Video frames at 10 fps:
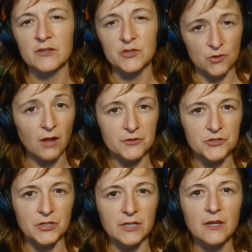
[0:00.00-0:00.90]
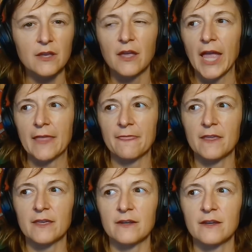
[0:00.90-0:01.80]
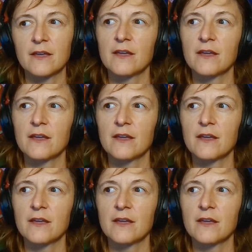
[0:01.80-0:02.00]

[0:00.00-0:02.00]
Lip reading: astrology and then